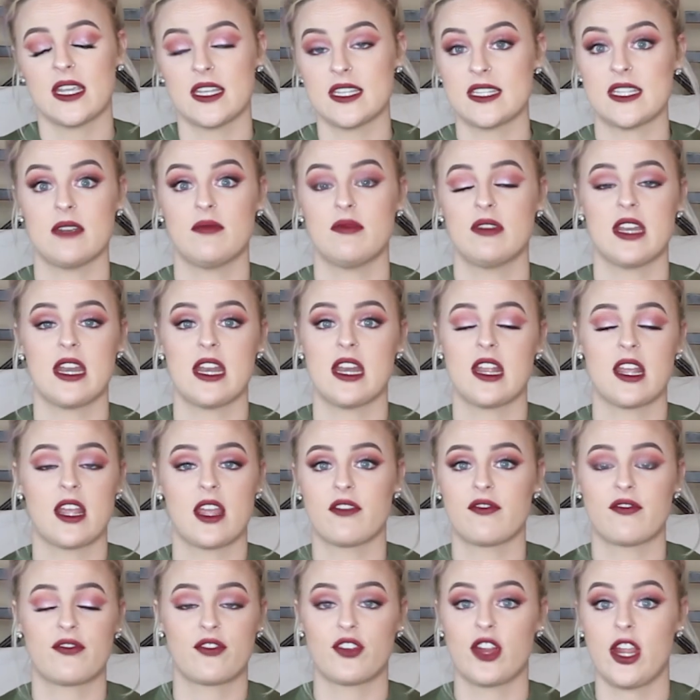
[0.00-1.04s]
intimidating,
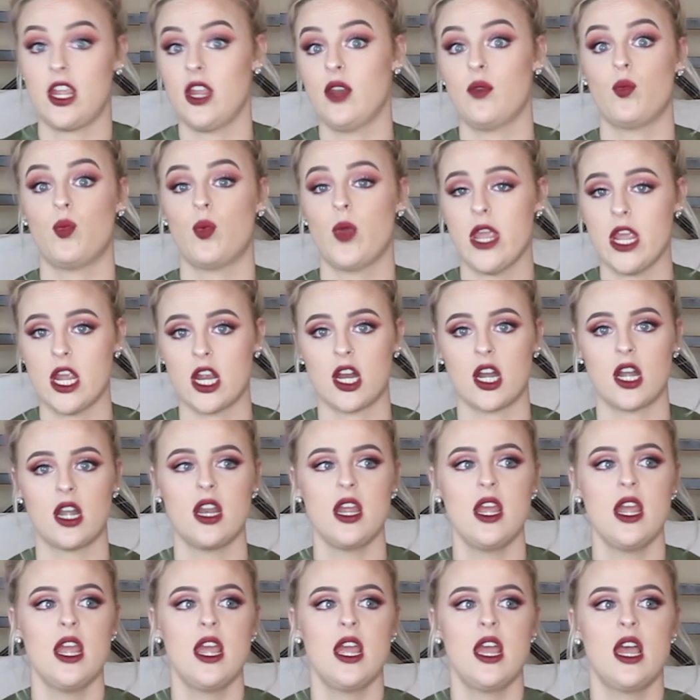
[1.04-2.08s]
and freaking weird,
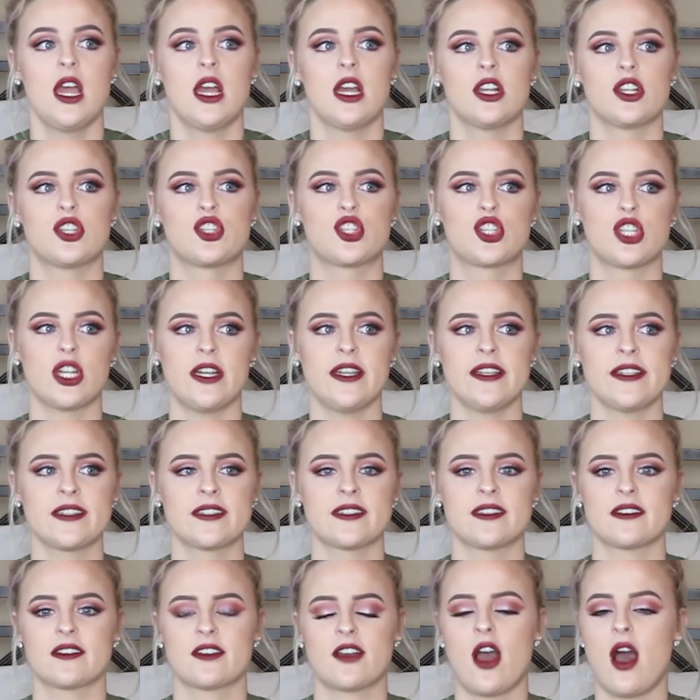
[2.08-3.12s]

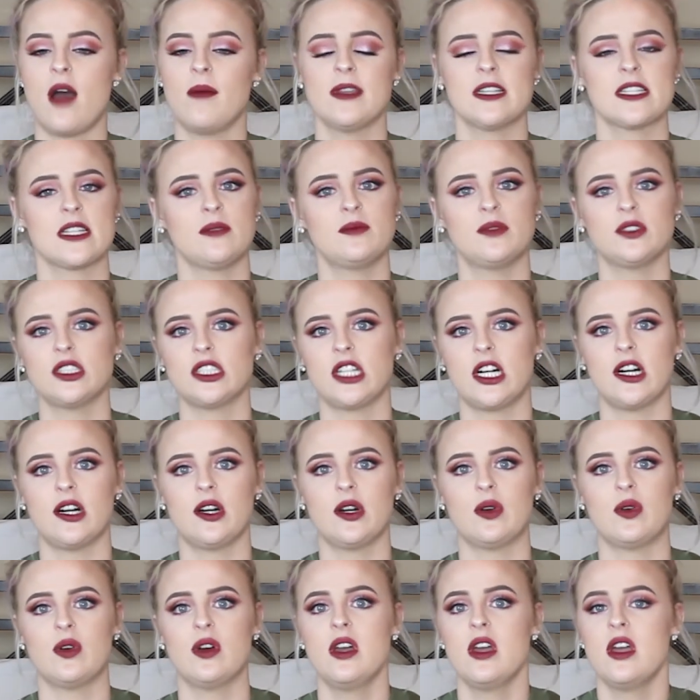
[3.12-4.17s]
just comment down
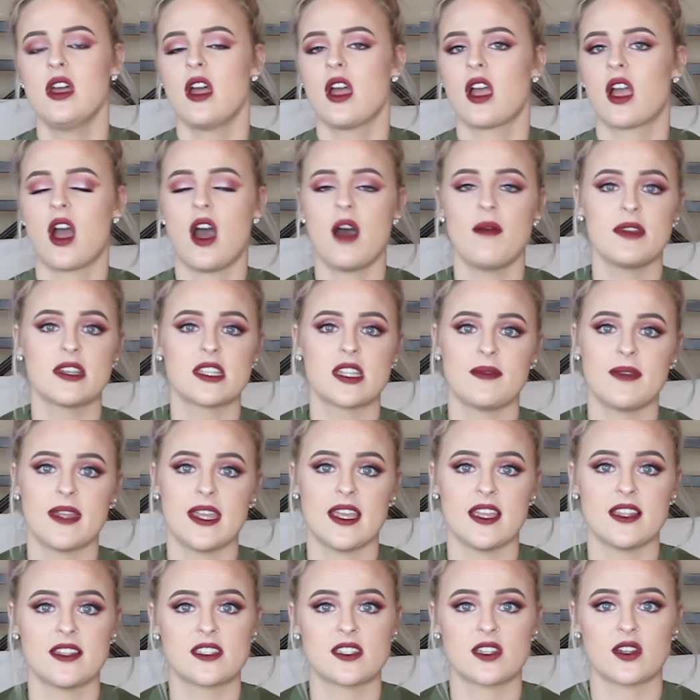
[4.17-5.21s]
below, comment on my
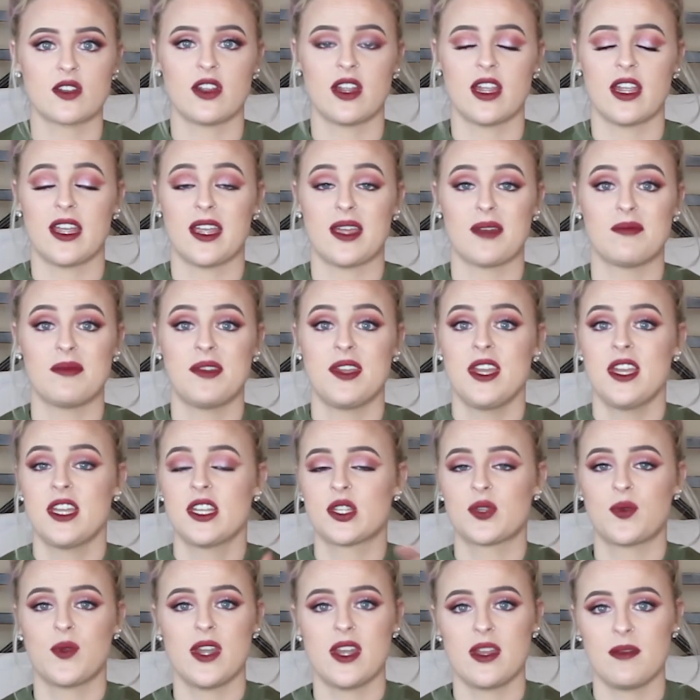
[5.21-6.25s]
Instagram,
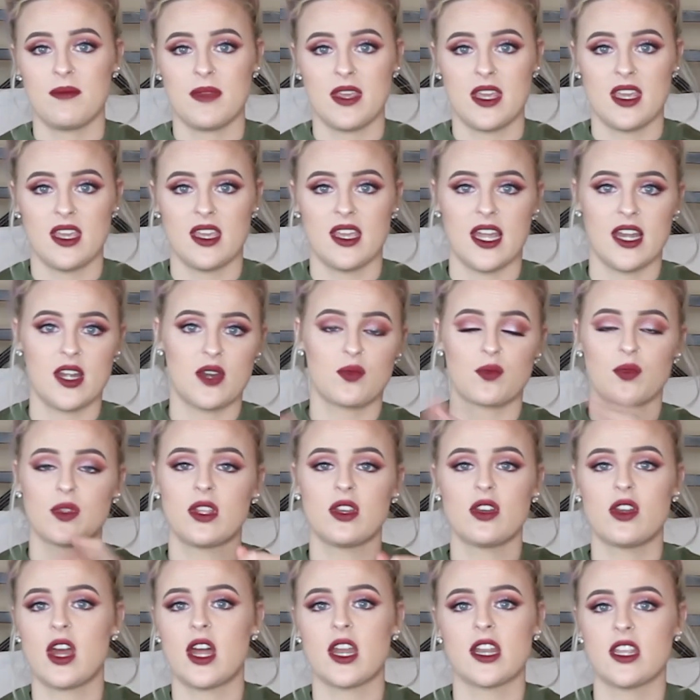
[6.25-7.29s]
tweet at me. I don't
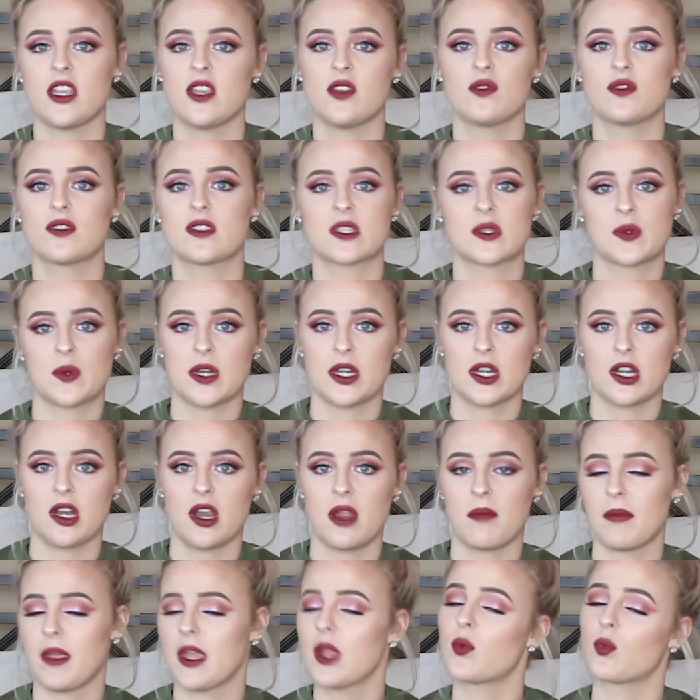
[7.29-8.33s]
really know how to use Twitter.
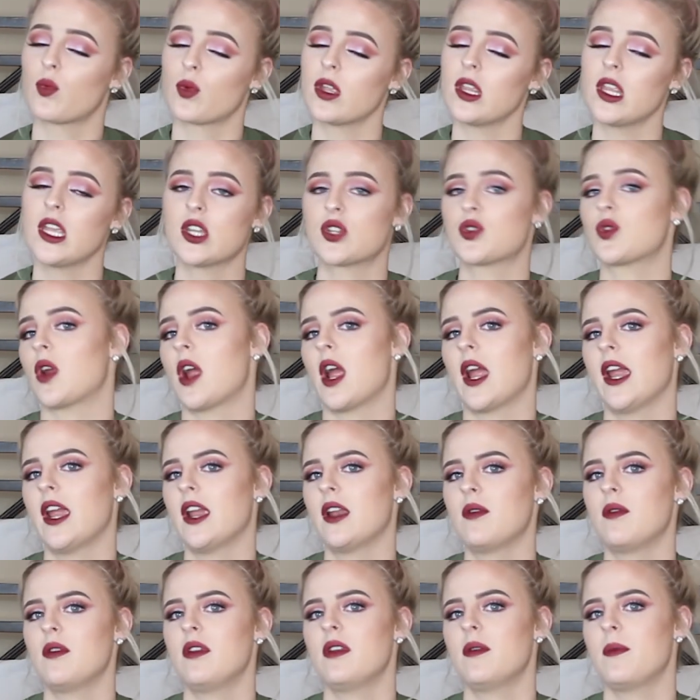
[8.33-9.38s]
I'm like really
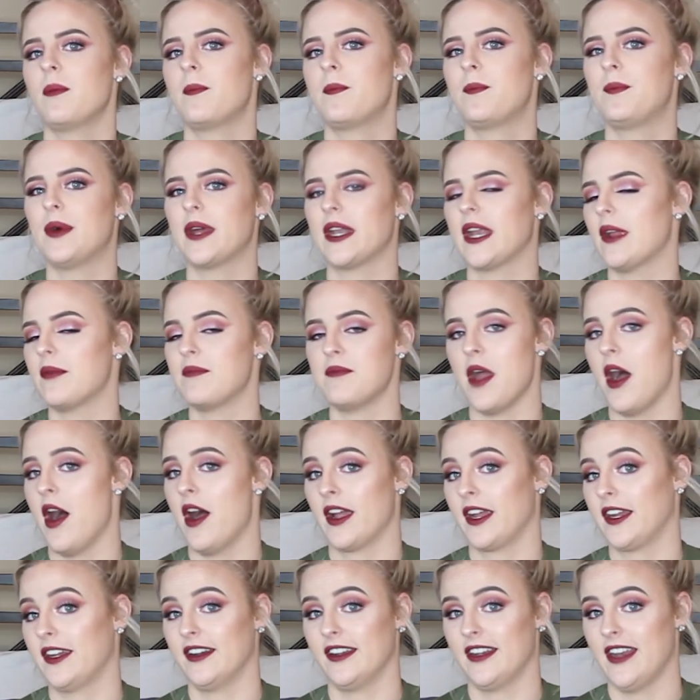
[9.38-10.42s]
trying, but I'm
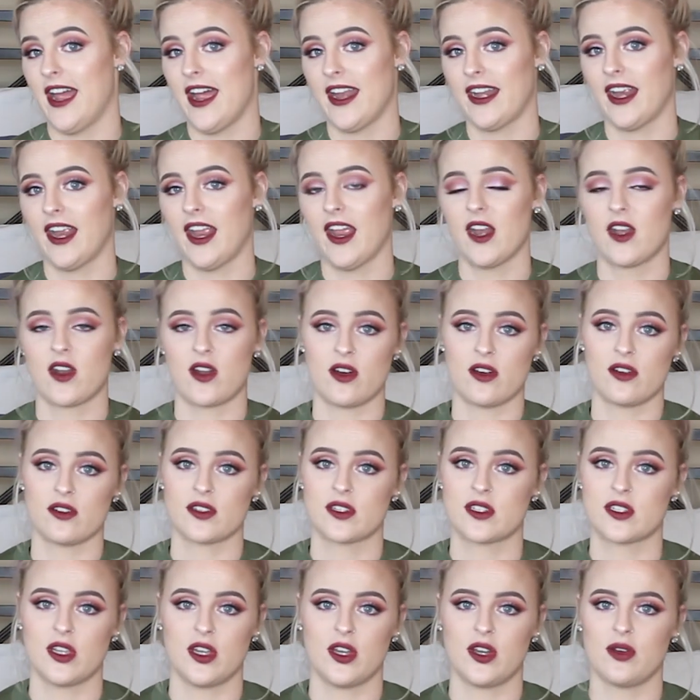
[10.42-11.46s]
not good at it at all.
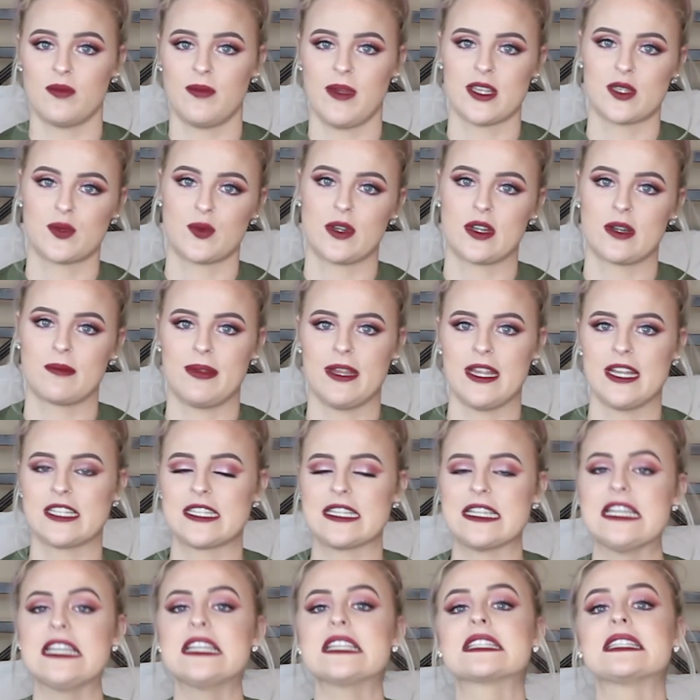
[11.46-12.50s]
So my Twitter
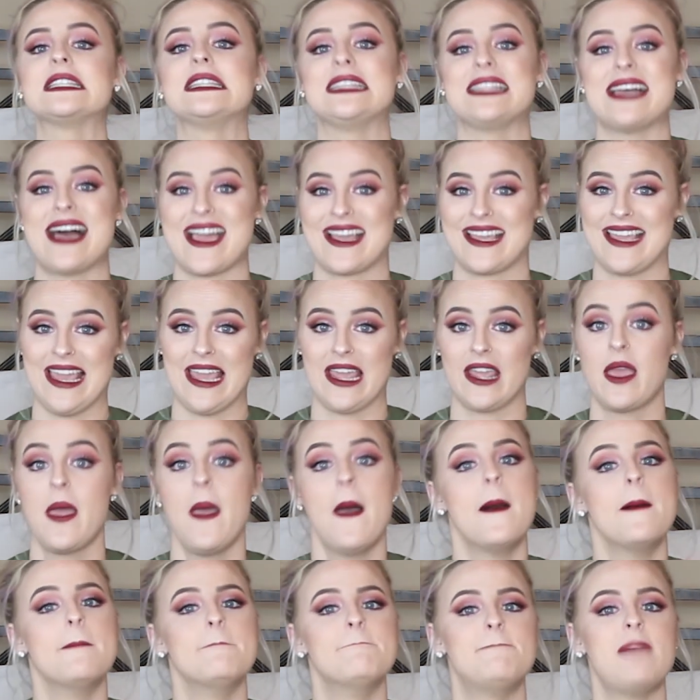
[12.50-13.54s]
page is lacking,
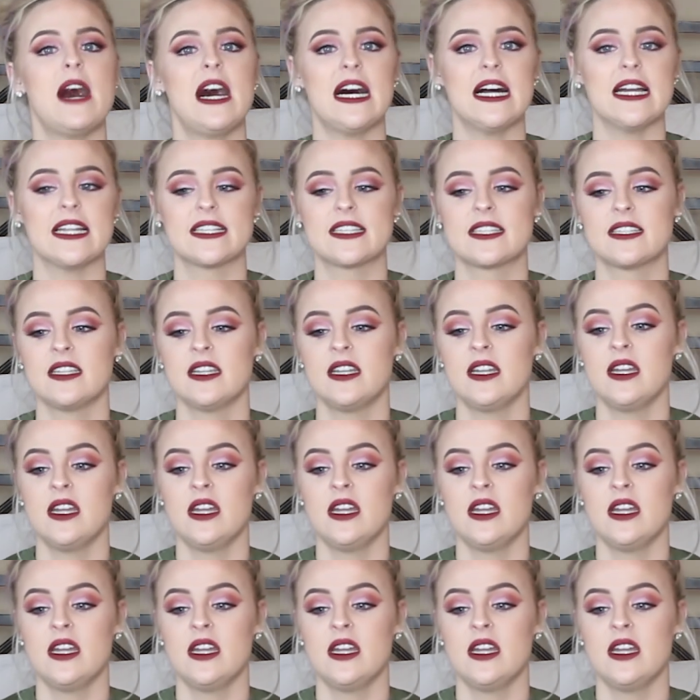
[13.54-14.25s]
but